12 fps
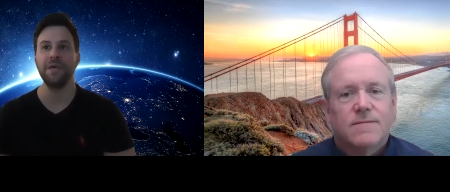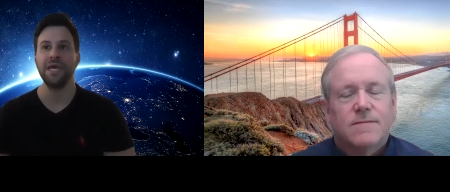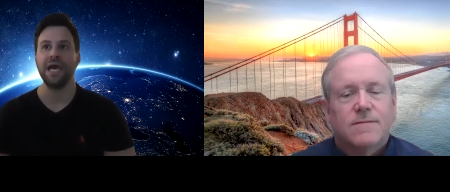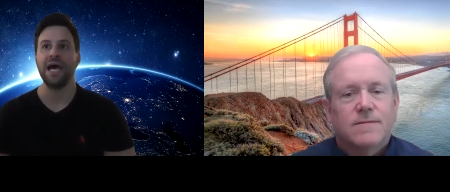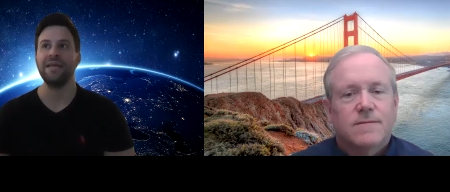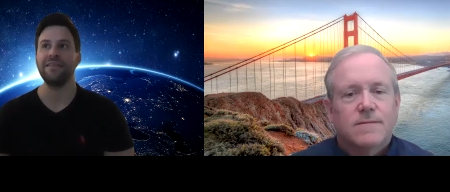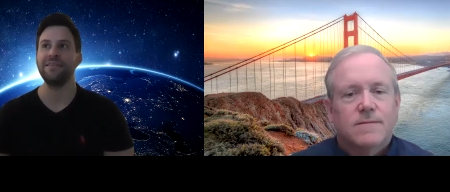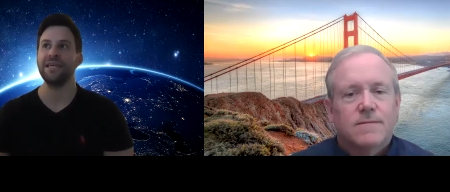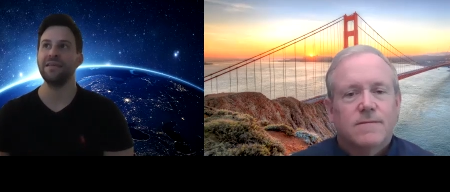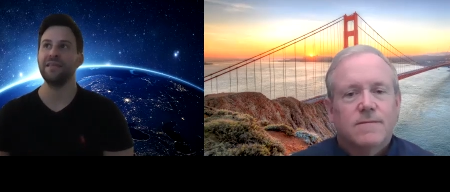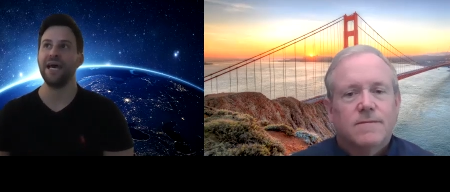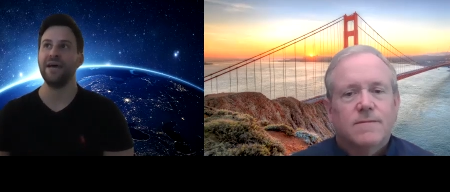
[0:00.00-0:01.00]
Speaker 1: I think
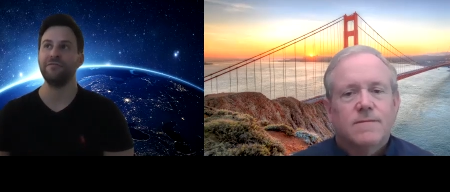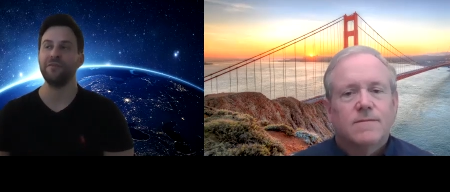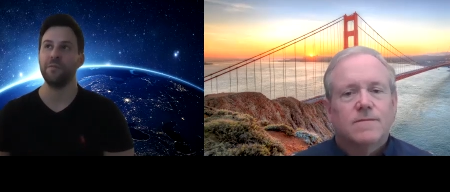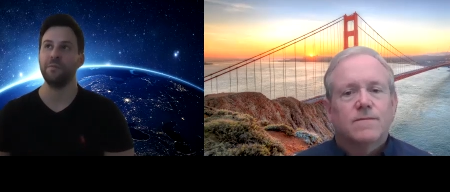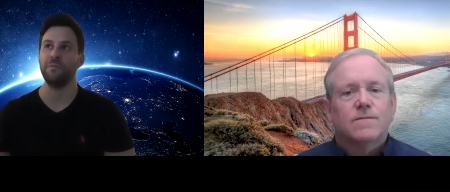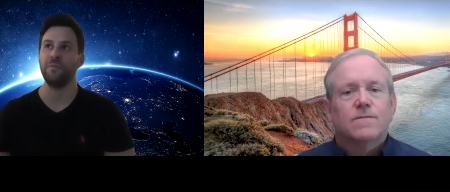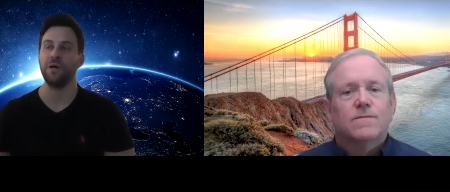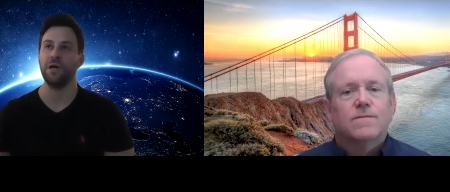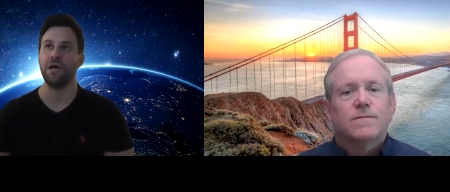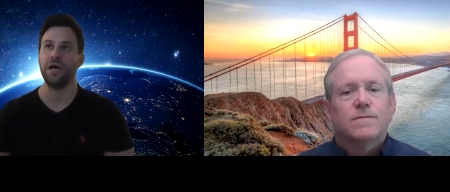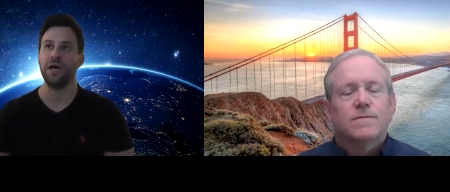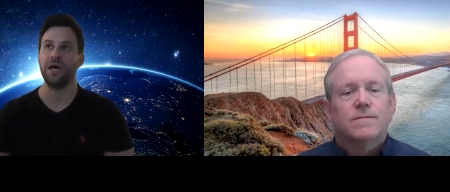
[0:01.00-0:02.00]
that from
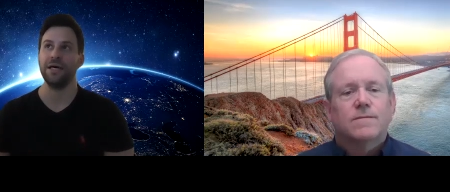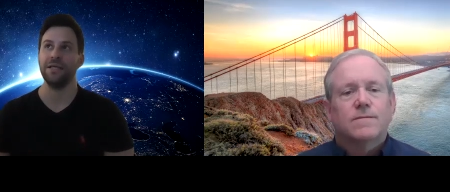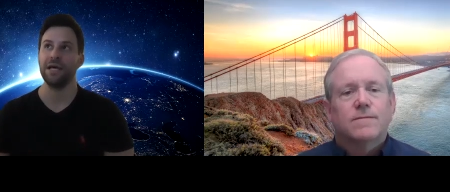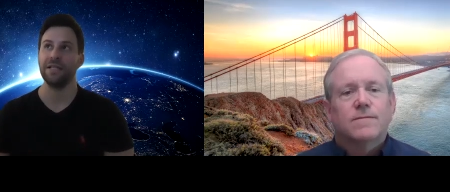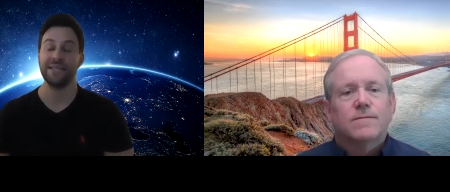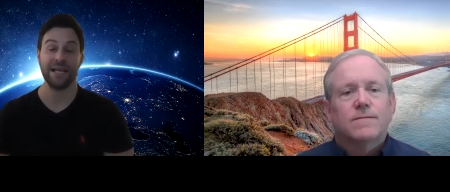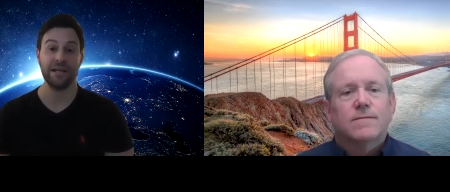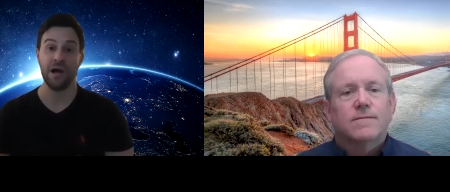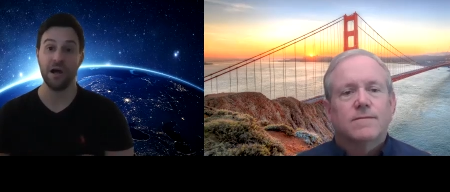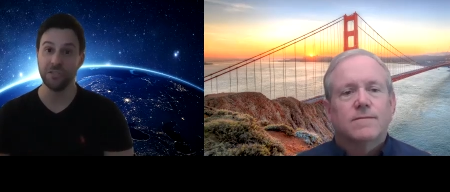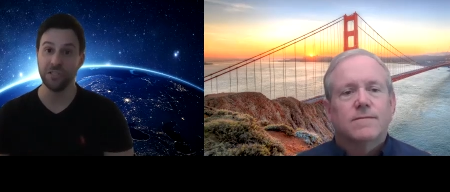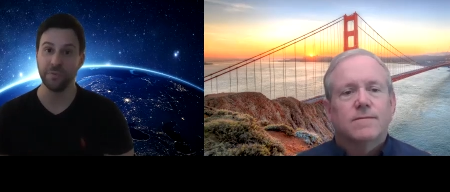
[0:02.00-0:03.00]
uh, a
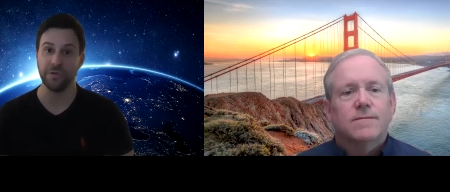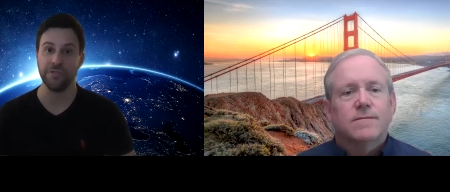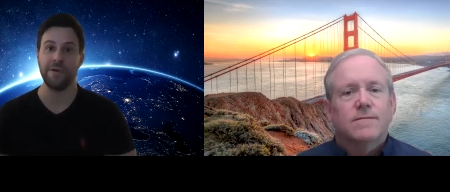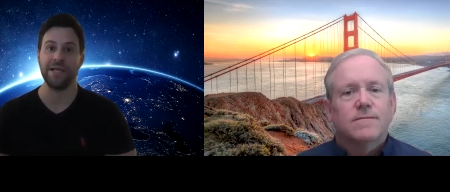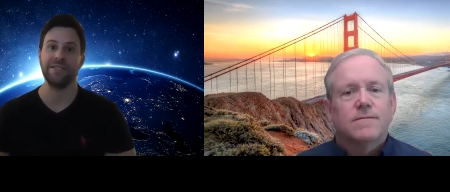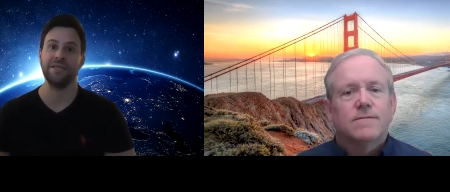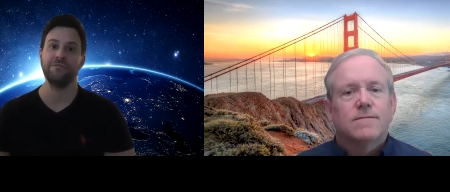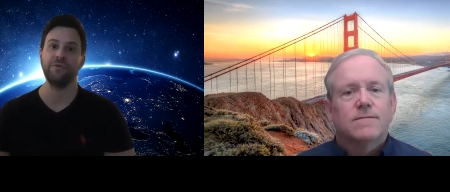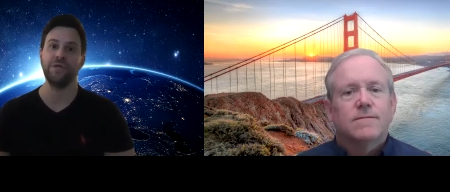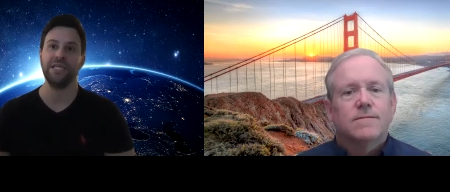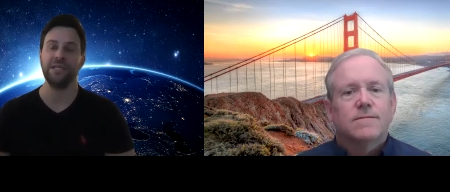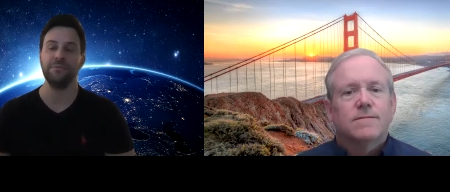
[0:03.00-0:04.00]
technology perspective, we
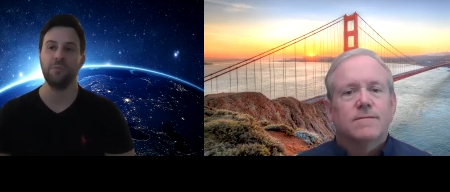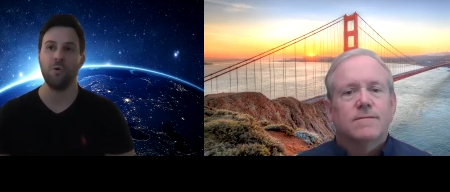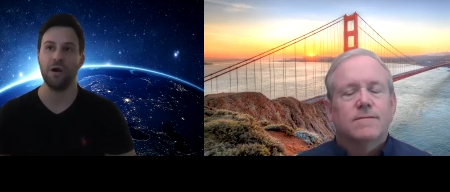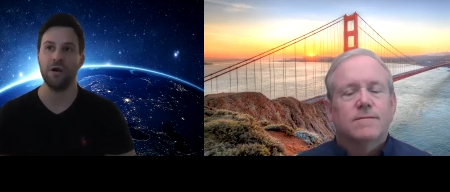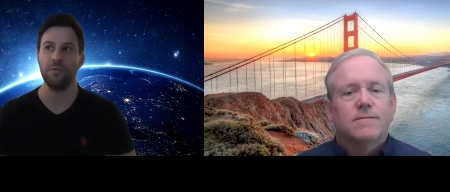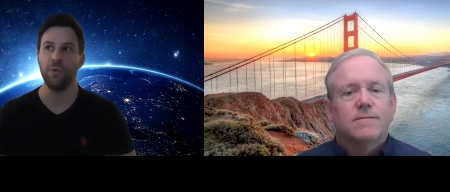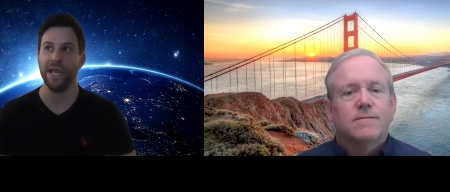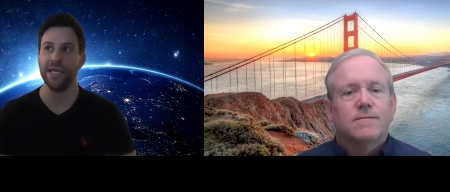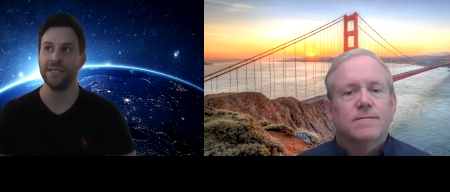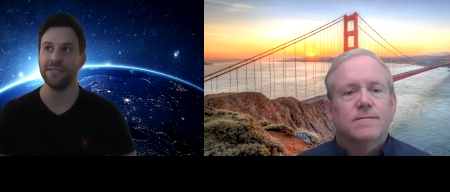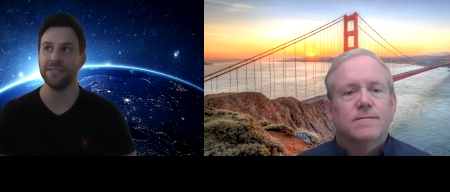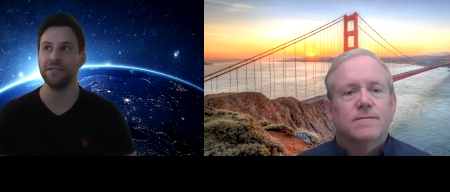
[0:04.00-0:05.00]
need more
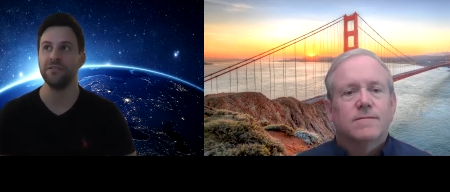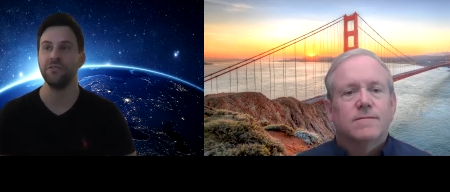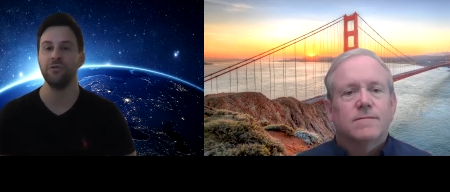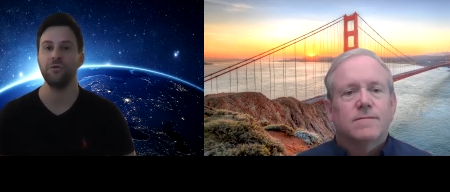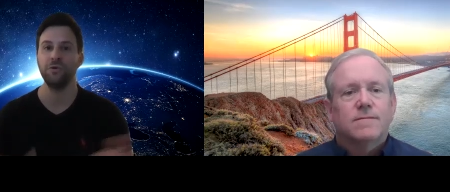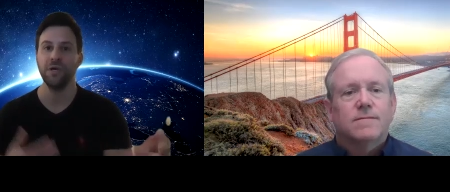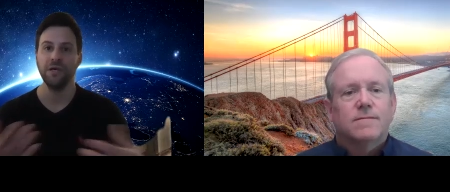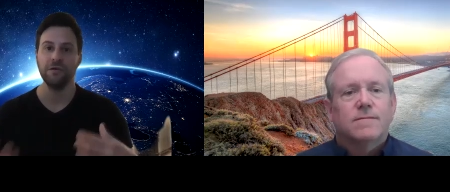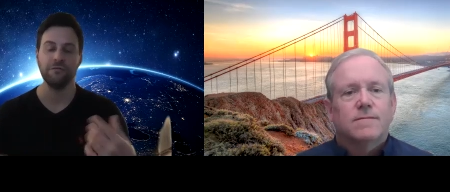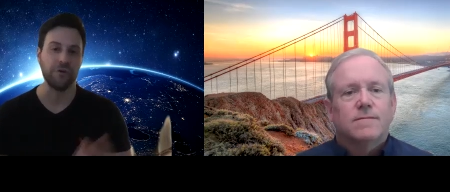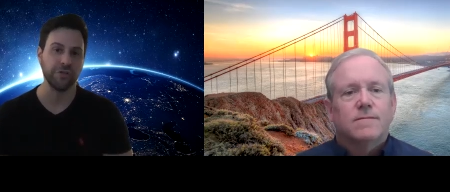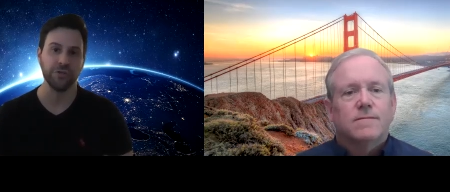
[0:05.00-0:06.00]
ways to do
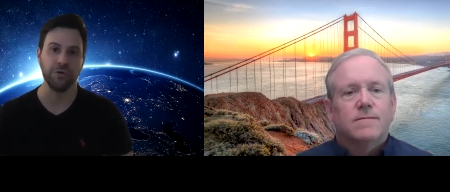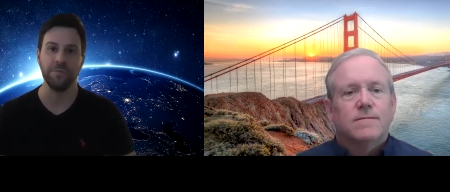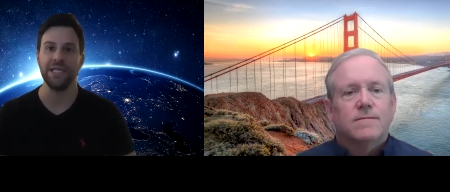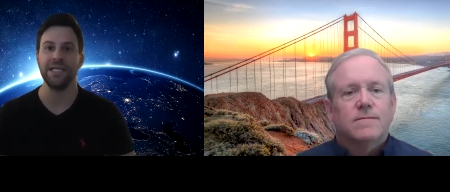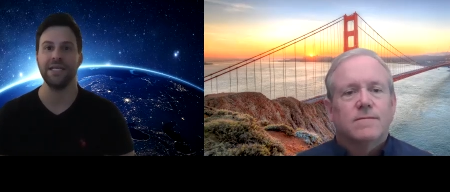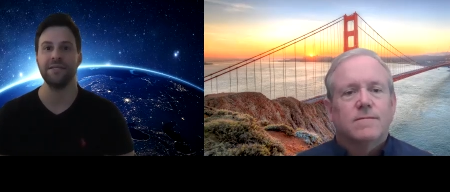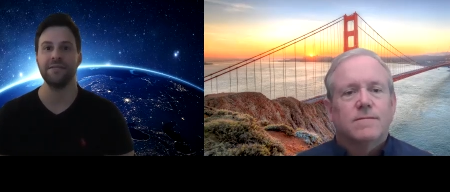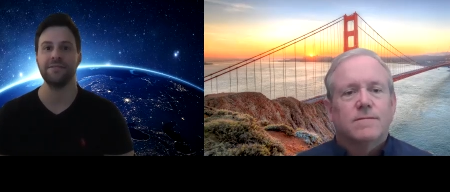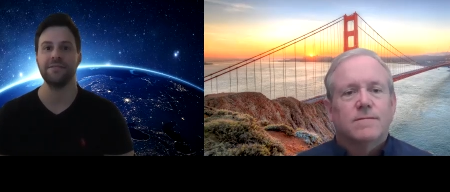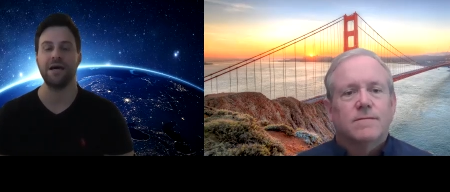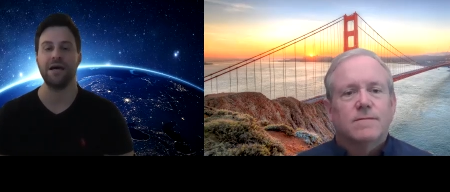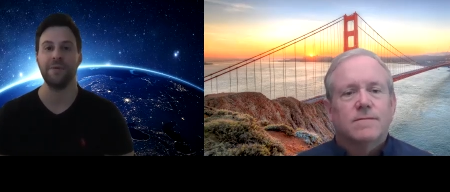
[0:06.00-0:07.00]
virtual meetings.
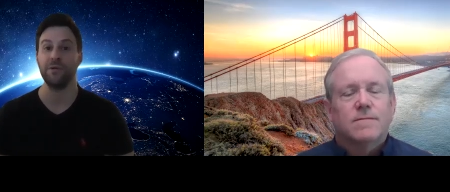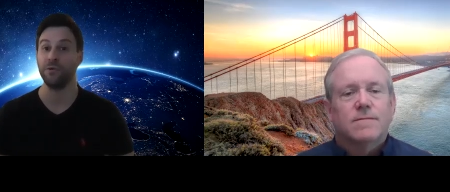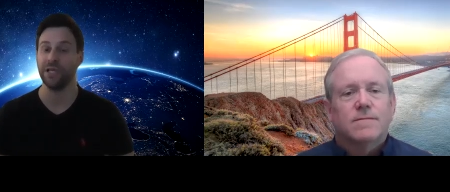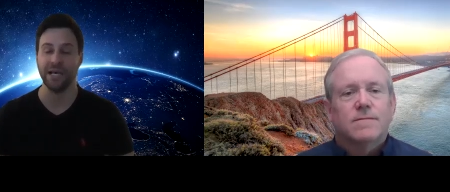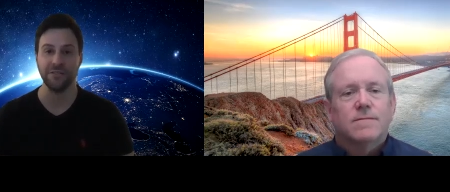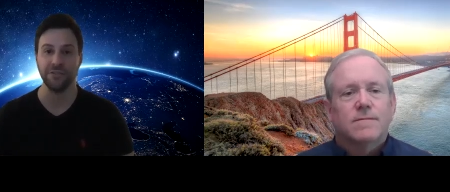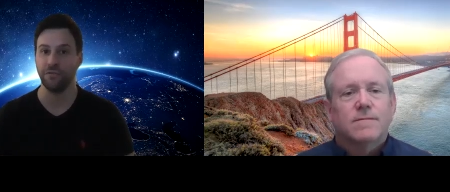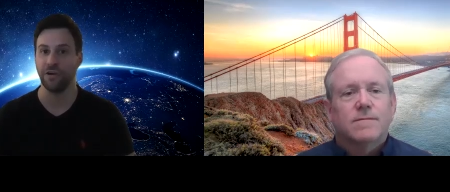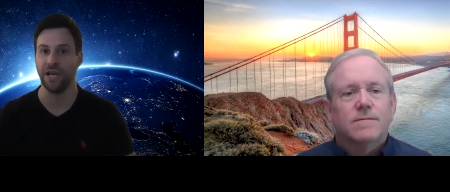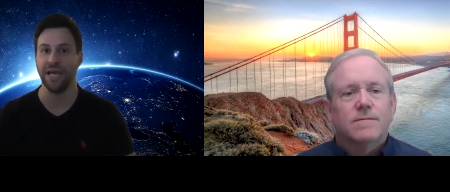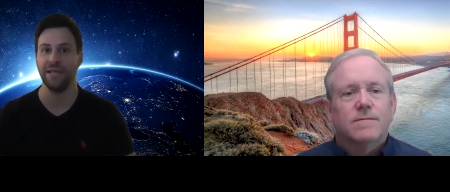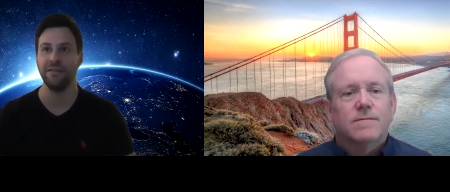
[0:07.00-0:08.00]
Um, it really cuts
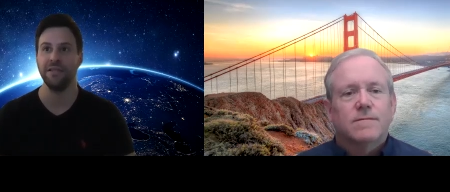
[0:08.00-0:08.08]
overhead.